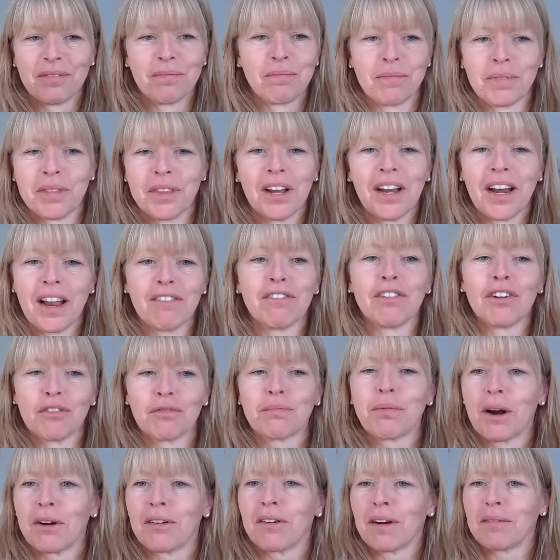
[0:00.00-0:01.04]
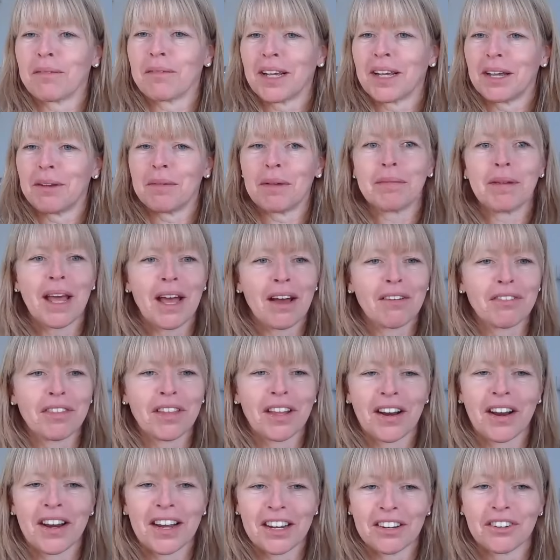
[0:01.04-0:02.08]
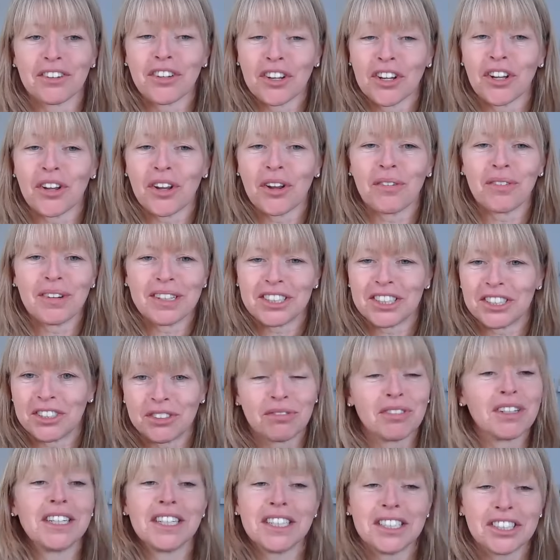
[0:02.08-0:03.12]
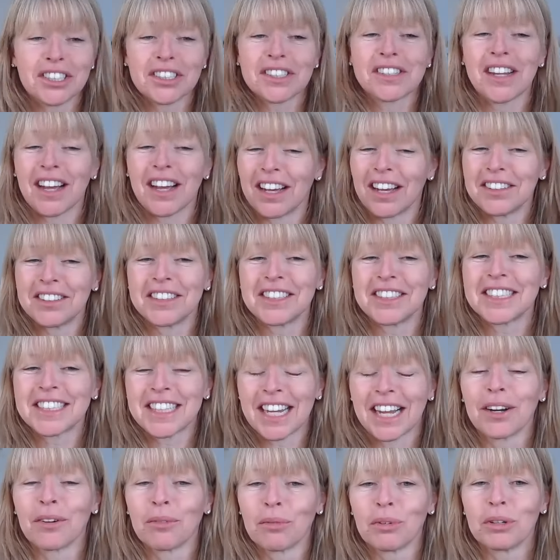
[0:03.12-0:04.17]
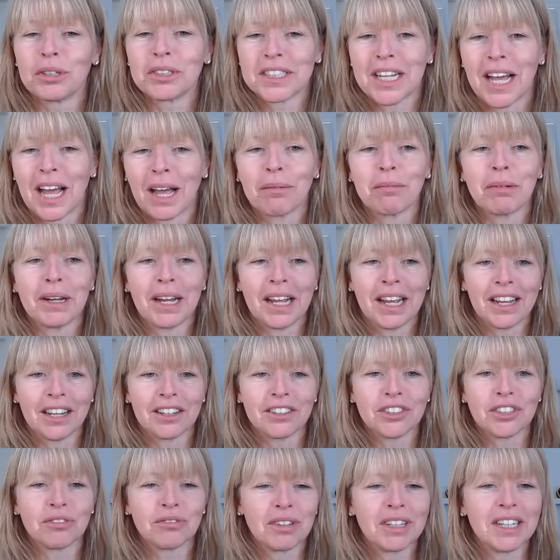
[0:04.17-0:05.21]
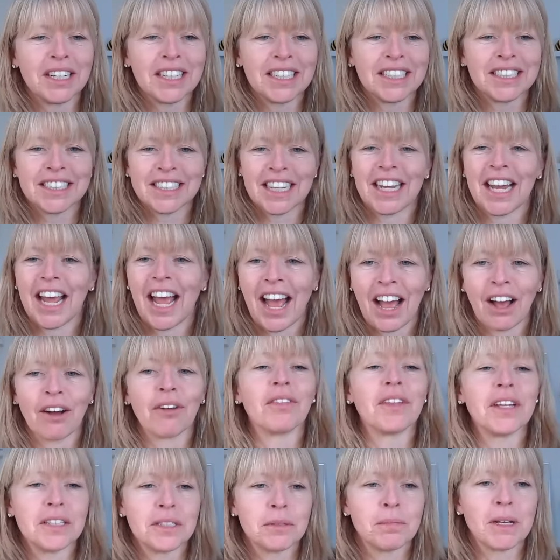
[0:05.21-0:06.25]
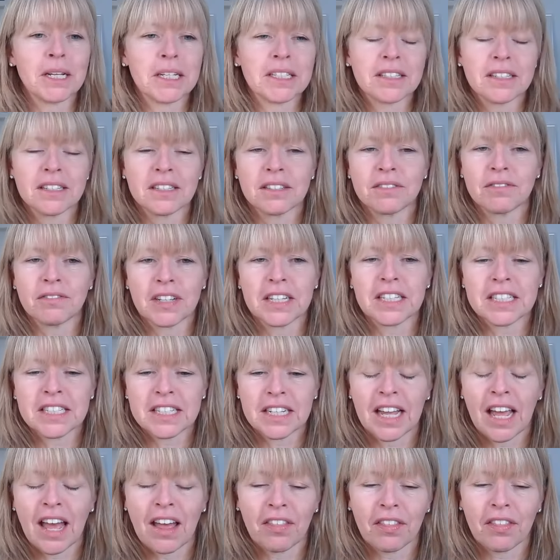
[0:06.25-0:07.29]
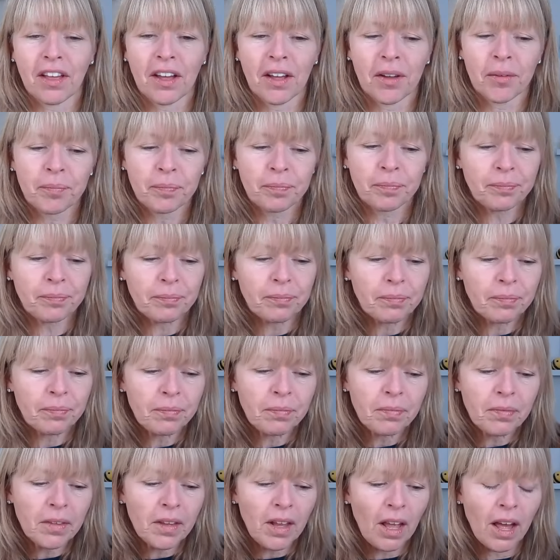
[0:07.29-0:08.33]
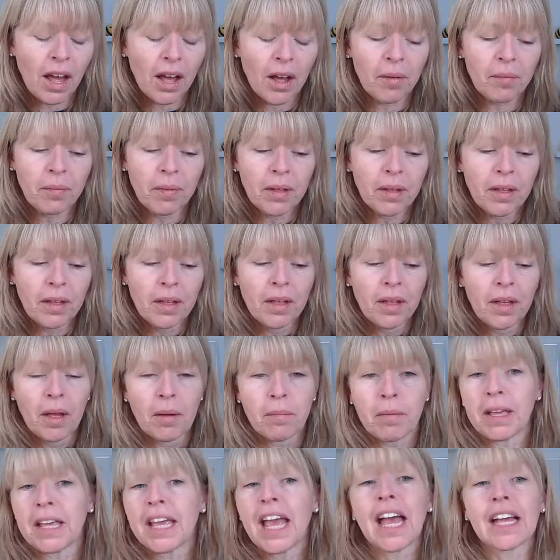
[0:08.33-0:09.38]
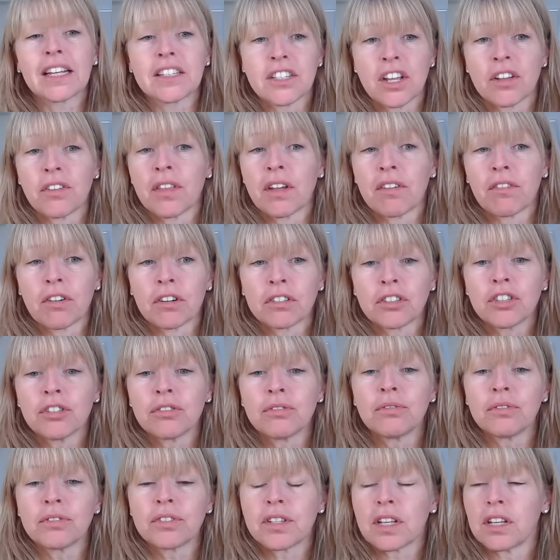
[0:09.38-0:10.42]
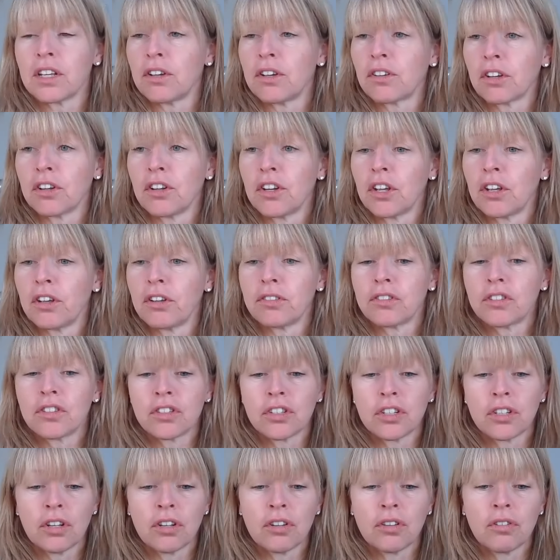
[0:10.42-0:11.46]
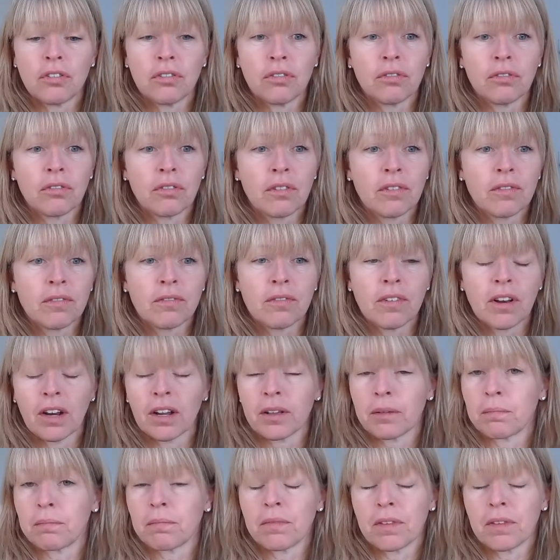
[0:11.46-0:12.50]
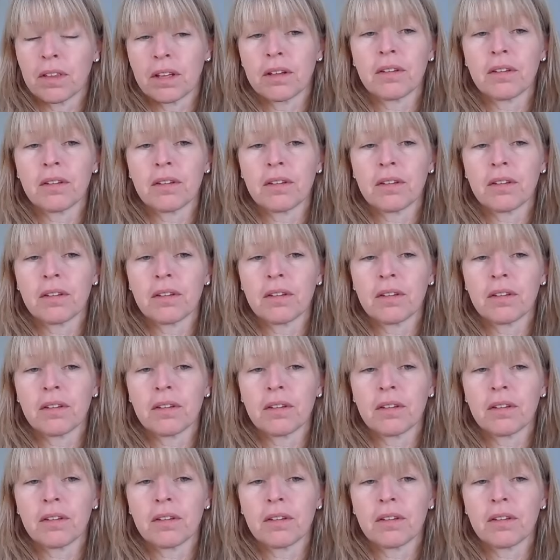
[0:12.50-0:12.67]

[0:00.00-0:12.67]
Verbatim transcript: the level of programming eBPF that I can do, which is really just to understand what's happening and to really see how these pieces fit together. Um, but yeah, so there are tools that you can use to, like